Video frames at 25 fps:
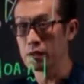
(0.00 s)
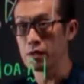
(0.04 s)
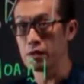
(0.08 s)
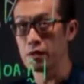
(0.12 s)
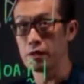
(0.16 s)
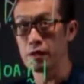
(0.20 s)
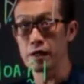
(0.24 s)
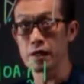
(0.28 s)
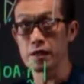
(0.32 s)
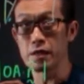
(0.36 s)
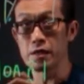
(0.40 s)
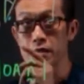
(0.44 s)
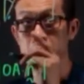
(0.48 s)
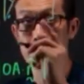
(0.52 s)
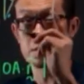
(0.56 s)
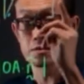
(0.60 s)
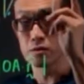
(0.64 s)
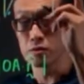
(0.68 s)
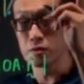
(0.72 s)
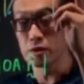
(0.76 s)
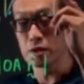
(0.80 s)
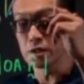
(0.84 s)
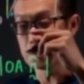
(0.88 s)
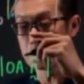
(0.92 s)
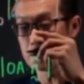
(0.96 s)
Right?
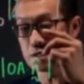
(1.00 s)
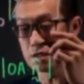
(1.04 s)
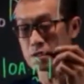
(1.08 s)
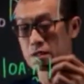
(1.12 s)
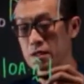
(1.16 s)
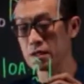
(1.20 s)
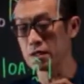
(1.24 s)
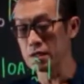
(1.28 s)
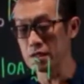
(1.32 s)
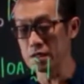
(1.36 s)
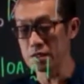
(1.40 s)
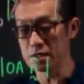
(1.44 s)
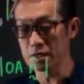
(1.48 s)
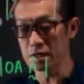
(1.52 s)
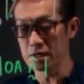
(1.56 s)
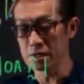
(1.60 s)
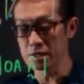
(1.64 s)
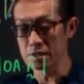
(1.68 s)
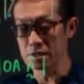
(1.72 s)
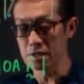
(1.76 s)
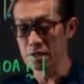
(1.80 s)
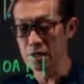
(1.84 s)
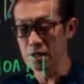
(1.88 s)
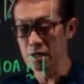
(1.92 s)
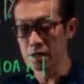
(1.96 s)
So this is the
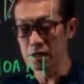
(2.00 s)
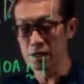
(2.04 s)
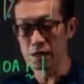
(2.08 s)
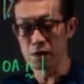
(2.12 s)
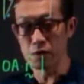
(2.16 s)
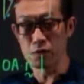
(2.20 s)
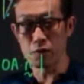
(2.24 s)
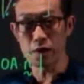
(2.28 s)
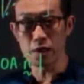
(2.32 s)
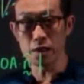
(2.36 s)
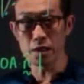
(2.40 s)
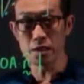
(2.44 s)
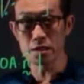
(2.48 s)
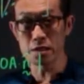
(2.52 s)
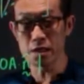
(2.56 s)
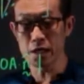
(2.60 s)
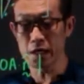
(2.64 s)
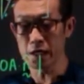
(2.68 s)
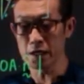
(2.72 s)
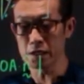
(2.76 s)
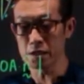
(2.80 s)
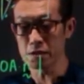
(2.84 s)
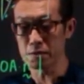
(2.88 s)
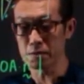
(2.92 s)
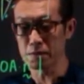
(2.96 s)
distance. Now, what is
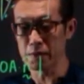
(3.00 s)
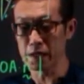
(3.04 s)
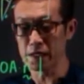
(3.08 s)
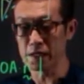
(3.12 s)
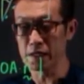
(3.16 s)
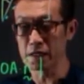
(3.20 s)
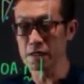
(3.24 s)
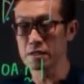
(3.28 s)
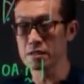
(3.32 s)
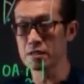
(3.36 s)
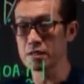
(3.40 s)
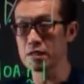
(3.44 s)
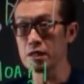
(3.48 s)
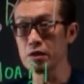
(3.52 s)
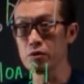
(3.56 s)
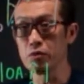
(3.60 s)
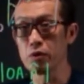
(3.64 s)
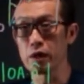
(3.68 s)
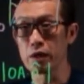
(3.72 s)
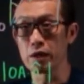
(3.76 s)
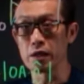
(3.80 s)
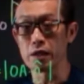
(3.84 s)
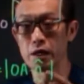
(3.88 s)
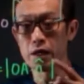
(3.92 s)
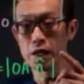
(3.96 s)
h minus
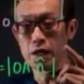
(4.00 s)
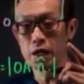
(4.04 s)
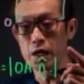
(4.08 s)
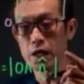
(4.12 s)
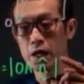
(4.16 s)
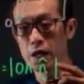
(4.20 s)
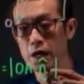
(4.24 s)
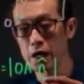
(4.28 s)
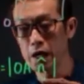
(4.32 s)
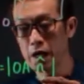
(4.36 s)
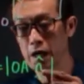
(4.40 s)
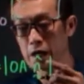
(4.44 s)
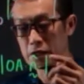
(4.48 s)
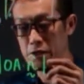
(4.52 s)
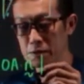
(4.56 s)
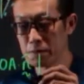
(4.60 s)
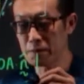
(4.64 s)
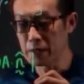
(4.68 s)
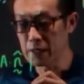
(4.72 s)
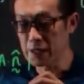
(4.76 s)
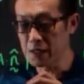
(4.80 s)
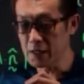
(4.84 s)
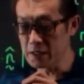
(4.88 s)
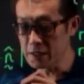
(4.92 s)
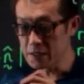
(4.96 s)
d1? H
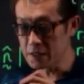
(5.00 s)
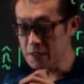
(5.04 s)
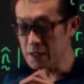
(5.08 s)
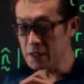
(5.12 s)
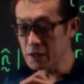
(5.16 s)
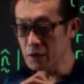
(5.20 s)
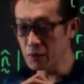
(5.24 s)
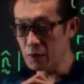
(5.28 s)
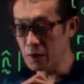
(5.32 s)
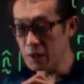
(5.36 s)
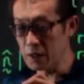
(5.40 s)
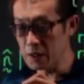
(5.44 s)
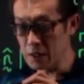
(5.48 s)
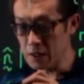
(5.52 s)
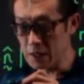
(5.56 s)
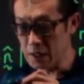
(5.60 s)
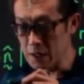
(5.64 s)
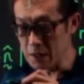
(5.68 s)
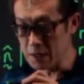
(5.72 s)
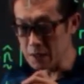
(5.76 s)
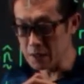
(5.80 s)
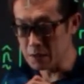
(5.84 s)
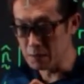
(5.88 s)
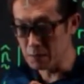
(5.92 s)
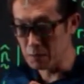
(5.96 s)
minus d1
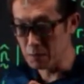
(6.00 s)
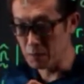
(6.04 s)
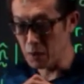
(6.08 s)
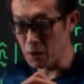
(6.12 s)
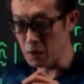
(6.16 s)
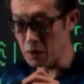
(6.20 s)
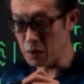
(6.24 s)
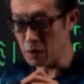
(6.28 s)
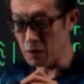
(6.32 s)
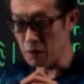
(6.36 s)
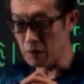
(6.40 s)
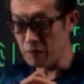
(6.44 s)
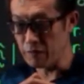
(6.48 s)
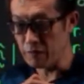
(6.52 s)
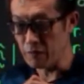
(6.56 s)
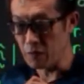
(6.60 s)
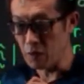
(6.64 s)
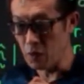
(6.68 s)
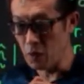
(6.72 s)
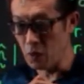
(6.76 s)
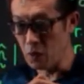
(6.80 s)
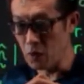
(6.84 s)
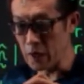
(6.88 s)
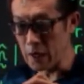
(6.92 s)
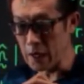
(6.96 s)
is mod of
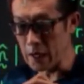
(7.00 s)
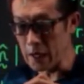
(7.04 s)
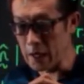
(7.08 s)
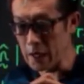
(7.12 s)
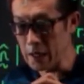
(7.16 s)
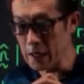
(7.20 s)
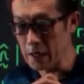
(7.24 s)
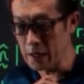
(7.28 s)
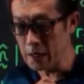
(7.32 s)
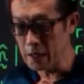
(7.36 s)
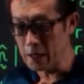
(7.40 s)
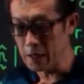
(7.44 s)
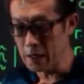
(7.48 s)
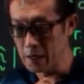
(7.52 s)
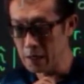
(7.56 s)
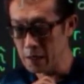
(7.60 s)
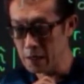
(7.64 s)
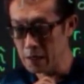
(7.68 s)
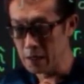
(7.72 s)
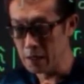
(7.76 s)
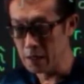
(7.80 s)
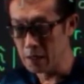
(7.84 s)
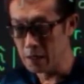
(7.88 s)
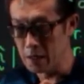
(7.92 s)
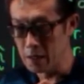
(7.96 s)
OA
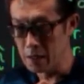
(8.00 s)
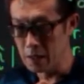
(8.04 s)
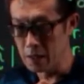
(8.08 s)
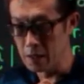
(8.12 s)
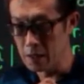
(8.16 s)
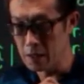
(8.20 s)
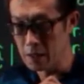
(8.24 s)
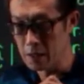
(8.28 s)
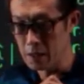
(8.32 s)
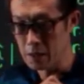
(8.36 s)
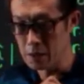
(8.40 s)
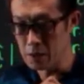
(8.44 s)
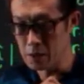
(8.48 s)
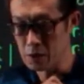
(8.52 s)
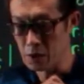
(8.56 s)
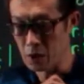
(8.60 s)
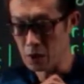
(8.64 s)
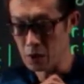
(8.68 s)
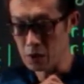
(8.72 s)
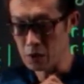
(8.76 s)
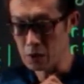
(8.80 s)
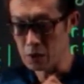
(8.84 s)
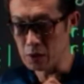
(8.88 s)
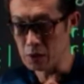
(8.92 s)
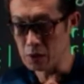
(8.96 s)

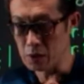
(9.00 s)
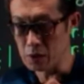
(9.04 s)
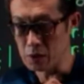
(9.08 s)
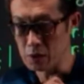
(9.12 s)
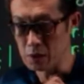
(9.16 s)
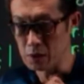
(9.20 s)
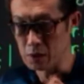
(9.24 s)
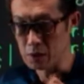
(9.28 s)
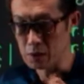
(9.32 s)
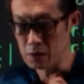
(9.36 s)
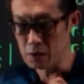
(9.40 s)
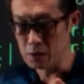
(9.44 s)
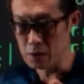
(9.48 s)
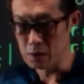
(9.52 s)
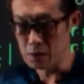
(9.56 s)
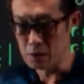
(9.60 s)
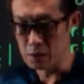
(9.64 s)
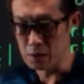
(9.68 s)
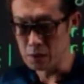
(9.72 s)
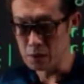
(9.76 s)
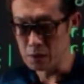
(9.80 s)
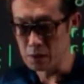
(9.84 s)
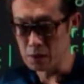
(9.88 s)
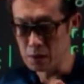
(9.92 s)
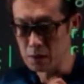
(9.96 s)
dot
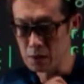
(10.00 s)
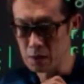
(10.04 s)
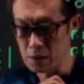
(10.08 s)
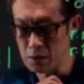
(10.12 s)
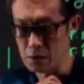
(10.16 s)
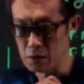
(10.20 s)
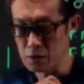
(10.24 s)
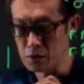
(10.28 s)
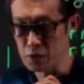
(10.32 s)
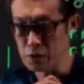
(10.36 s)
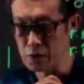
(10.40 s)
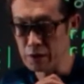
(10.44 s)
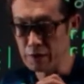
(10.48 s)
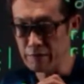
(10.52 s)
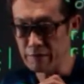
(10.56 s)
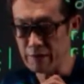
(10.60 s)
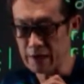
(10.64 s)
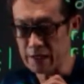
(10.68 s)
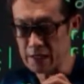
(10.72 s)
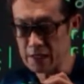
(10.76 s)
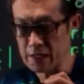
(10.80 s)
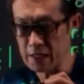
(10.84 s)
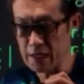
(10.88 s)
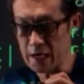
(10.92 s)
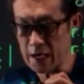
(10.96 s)
unit
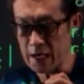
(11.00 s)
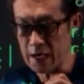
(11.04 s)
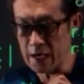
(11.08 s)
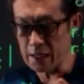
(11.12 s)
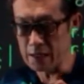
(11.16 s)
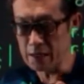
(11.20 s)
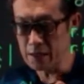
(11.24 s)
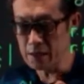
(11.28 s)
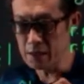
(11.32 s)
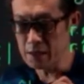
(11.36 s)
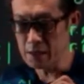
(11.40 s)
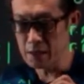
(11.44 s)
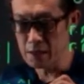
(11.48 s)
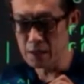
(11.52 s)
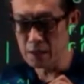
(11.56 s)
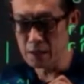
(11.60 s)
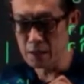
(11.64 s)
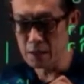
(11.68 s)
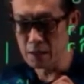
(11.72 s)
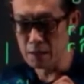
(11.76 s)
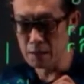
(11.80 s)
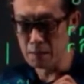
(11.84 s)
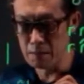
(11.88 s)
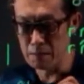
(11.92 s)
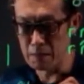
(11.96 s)
vector n
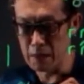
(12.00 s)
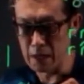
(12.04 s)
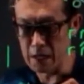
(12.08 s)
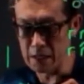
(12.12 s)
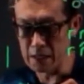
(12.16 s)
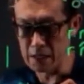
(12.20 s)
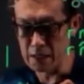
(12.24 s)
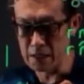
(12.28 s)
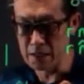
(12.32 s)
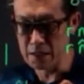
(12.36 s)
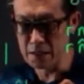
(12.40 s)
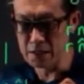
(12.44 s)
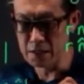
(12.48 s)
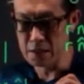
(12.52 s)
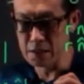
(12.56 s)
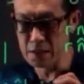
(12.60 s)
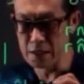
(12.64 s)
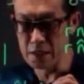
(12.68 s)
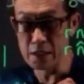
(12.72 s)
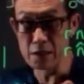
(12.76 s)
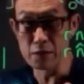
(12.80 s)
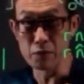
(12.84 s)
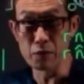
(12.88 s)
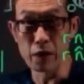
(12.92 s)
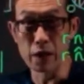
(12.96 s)
minus
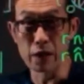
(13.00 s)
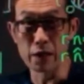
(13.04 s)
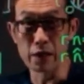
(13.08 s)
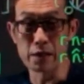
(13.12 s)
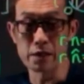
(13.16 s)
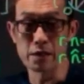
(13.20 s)
d1.